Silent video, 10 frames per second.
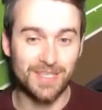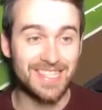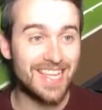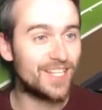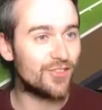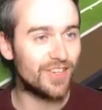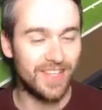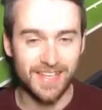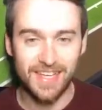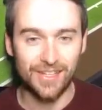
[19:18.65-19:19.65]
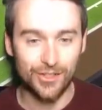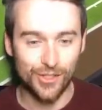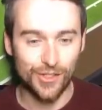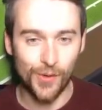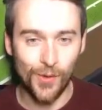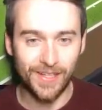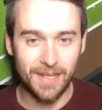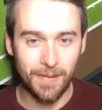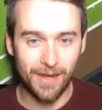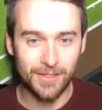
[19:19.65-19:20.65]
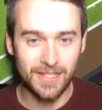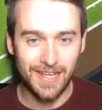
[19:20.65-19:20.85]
literally just talking about.